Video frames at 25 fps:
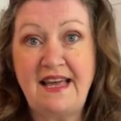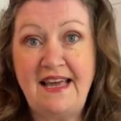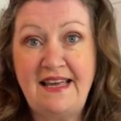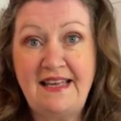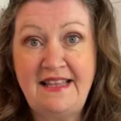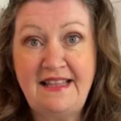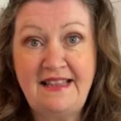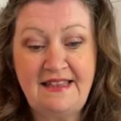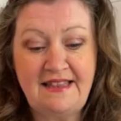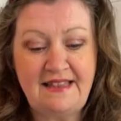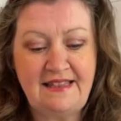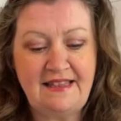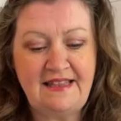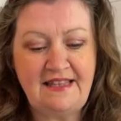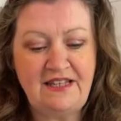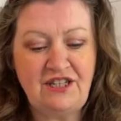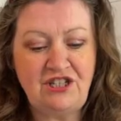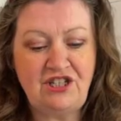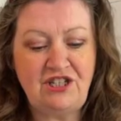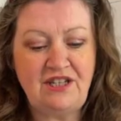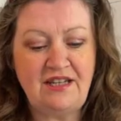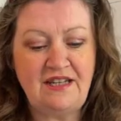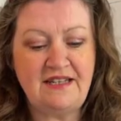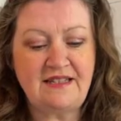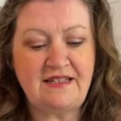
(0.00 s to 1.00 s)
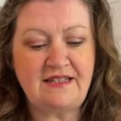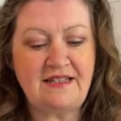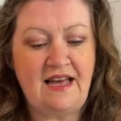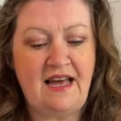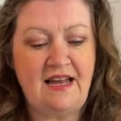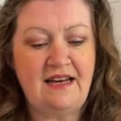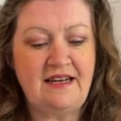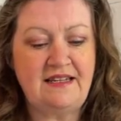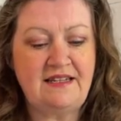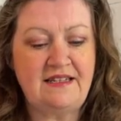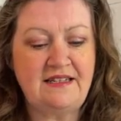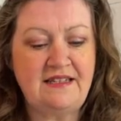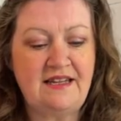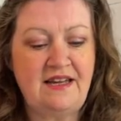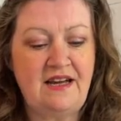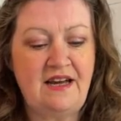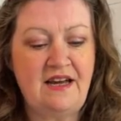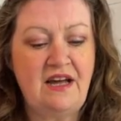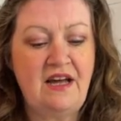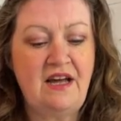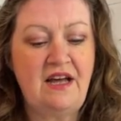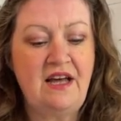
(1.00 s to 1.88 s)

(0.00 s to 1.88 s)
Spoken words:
in this year's calendar